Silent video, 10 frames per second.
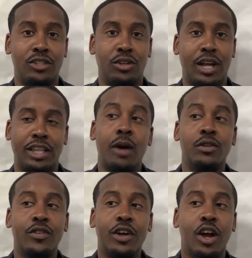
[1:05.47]
So like that
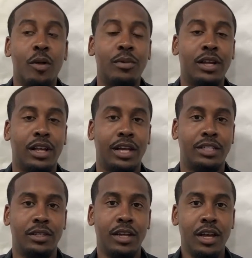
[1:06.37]
was very humbling, like
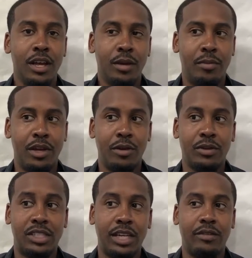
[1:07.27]
to be
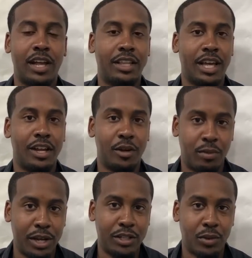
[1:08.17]
received like that in the
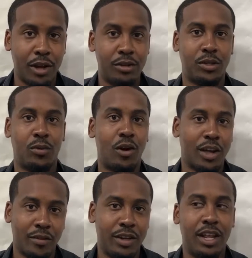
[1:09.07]
place where I used to walk
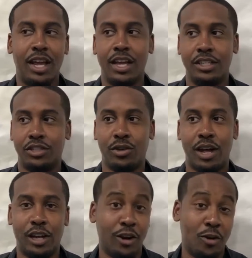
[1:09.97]
every day and just
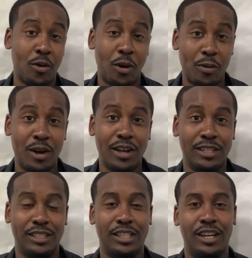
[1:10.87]
try and learn who I
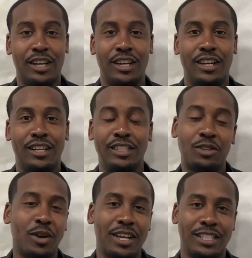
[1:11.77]
was, and it's
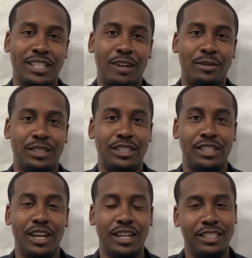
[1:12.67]
crazy. That was just
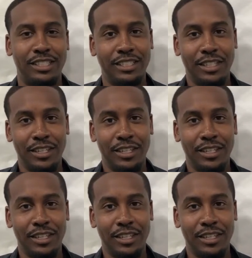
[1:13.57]
nuts.